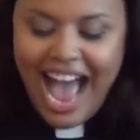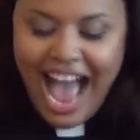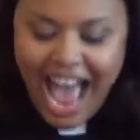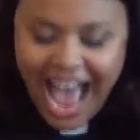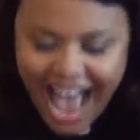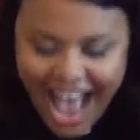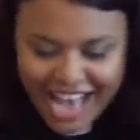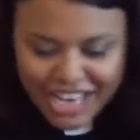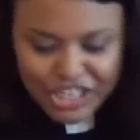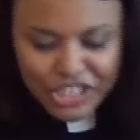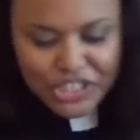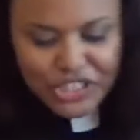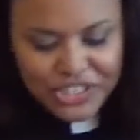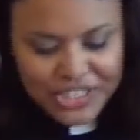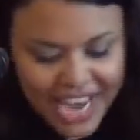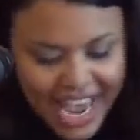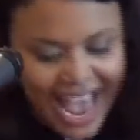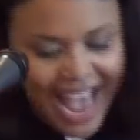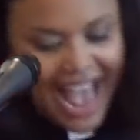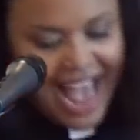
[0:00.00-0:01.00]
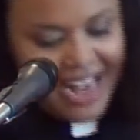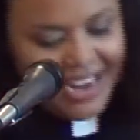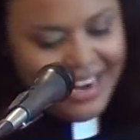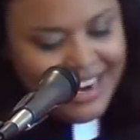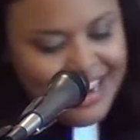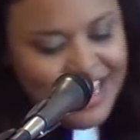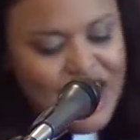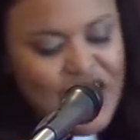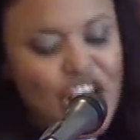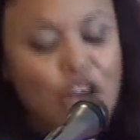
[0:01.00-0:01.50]

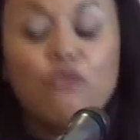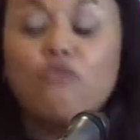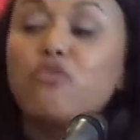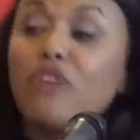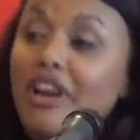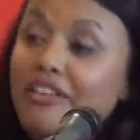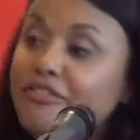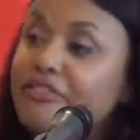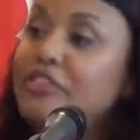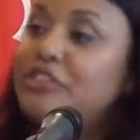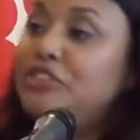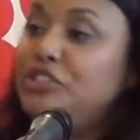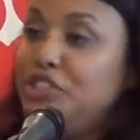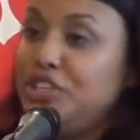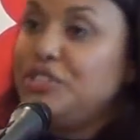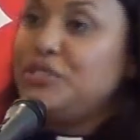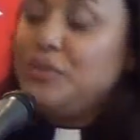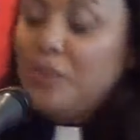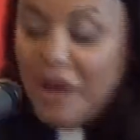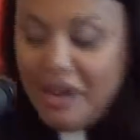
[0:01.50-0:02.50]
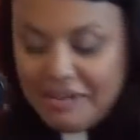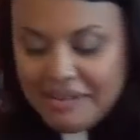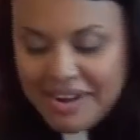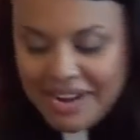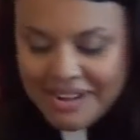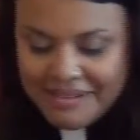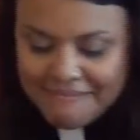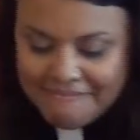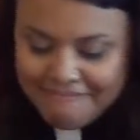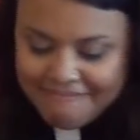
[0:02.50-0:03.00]
Hashtag Refugees
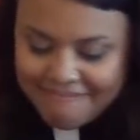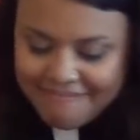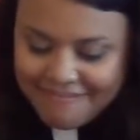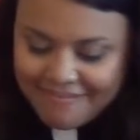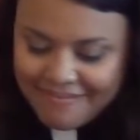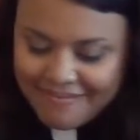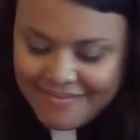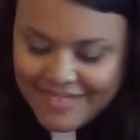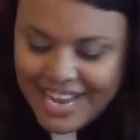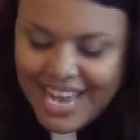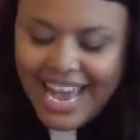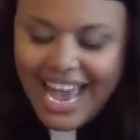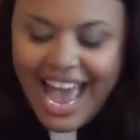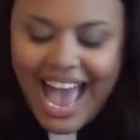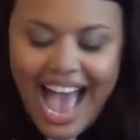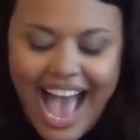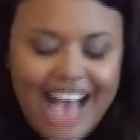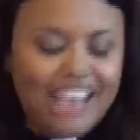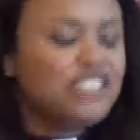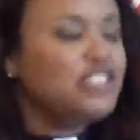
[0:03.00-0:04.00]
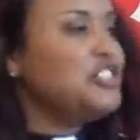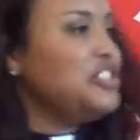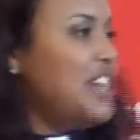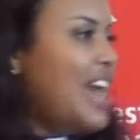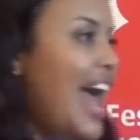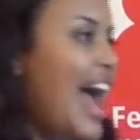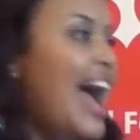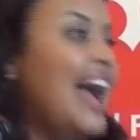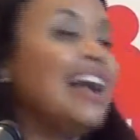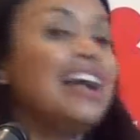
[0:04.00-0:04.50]
Welcome.
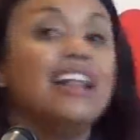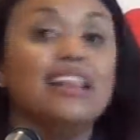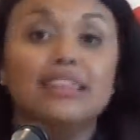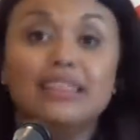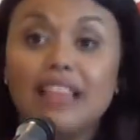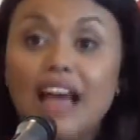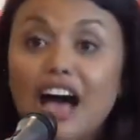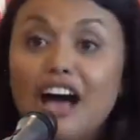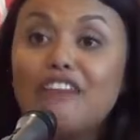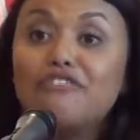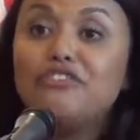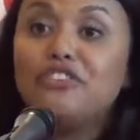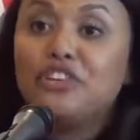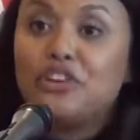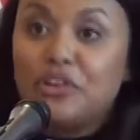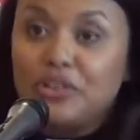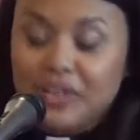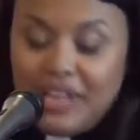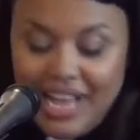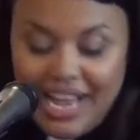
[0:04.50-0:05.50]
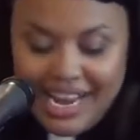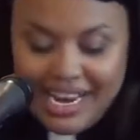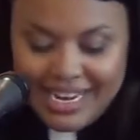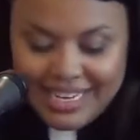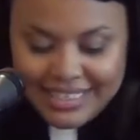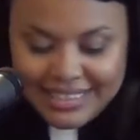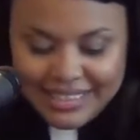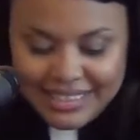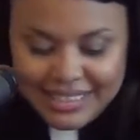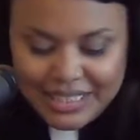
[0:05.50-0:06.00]
Hashtag Love Your
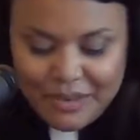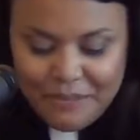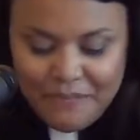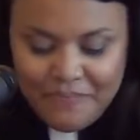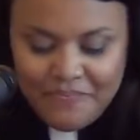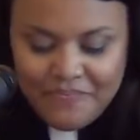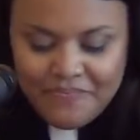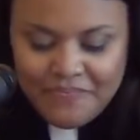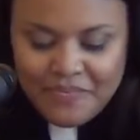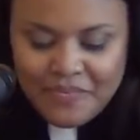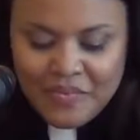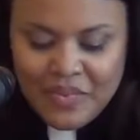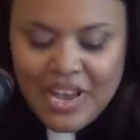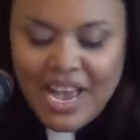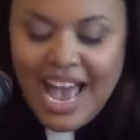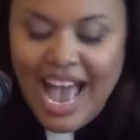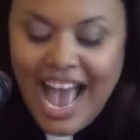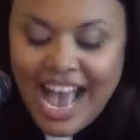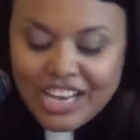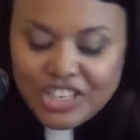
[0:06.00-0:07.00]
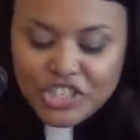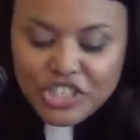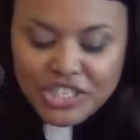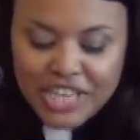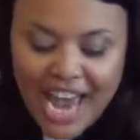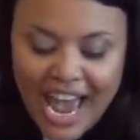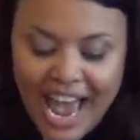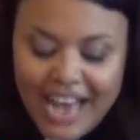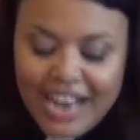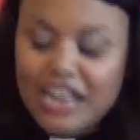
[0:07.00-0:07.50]
Lines.
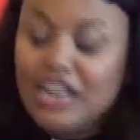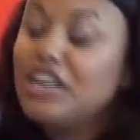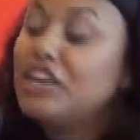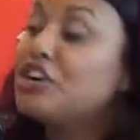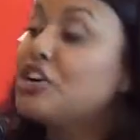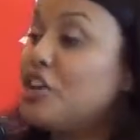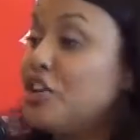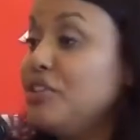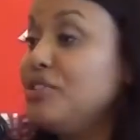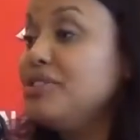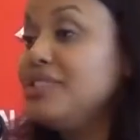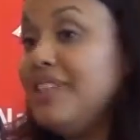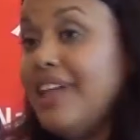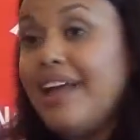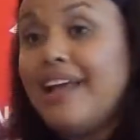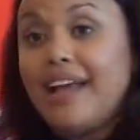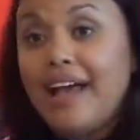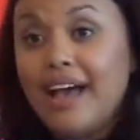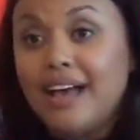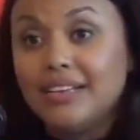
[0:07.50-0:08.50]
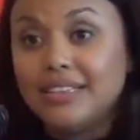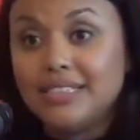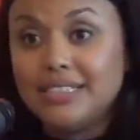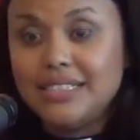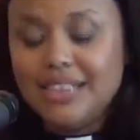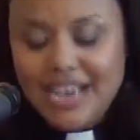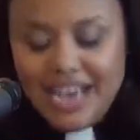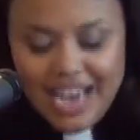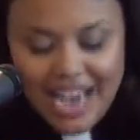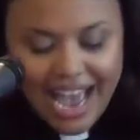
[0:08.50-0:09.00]
Hashtag Girls Like
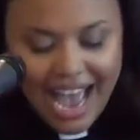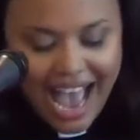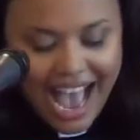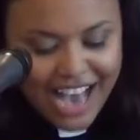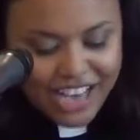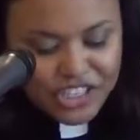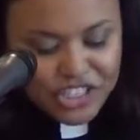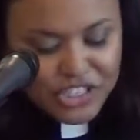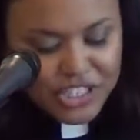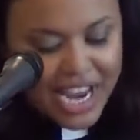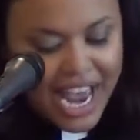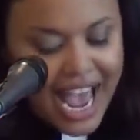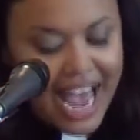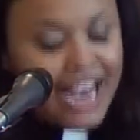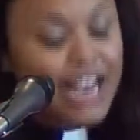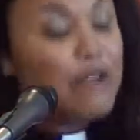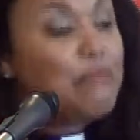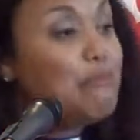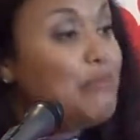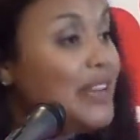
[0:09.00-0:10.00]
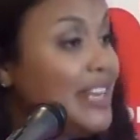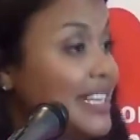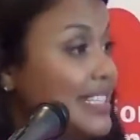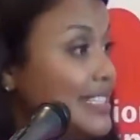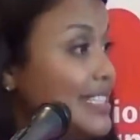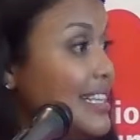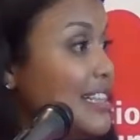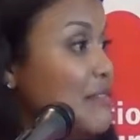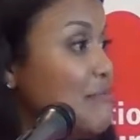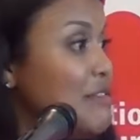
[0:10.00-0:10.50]
Us. Hashtag
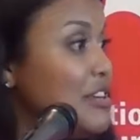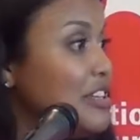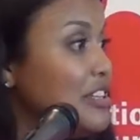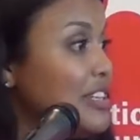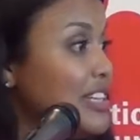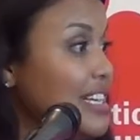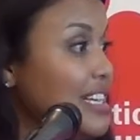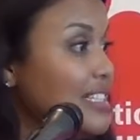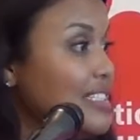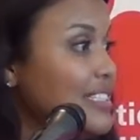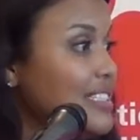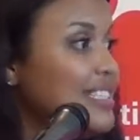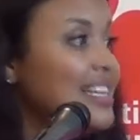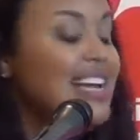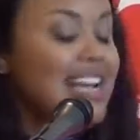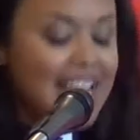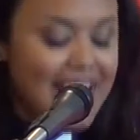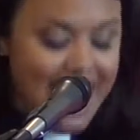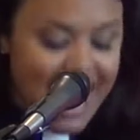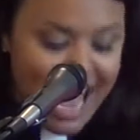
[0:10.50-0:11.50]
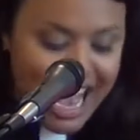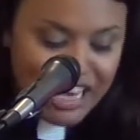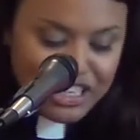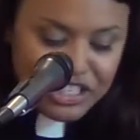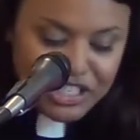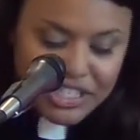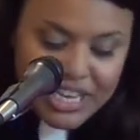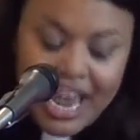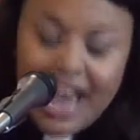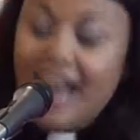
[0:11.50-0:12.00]
Peace in the Middle East.
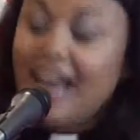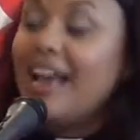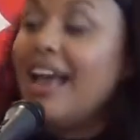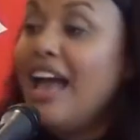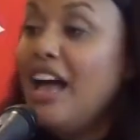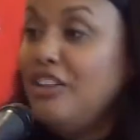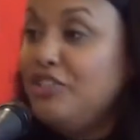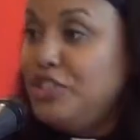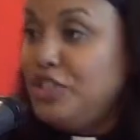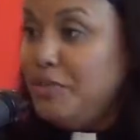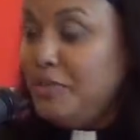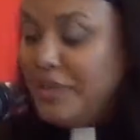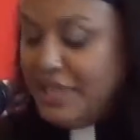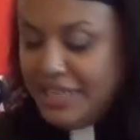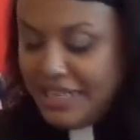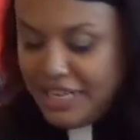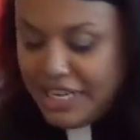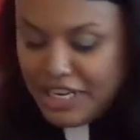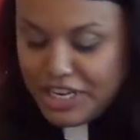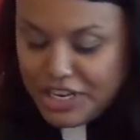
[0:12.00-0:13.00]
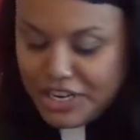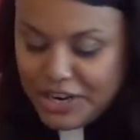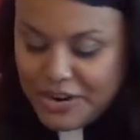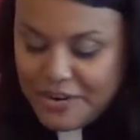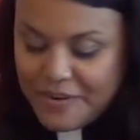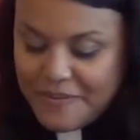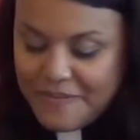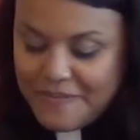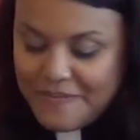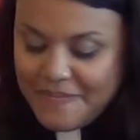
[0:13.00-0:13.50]
Hashtag
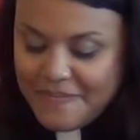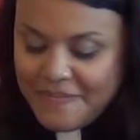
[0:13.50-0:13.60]
LGBTQ.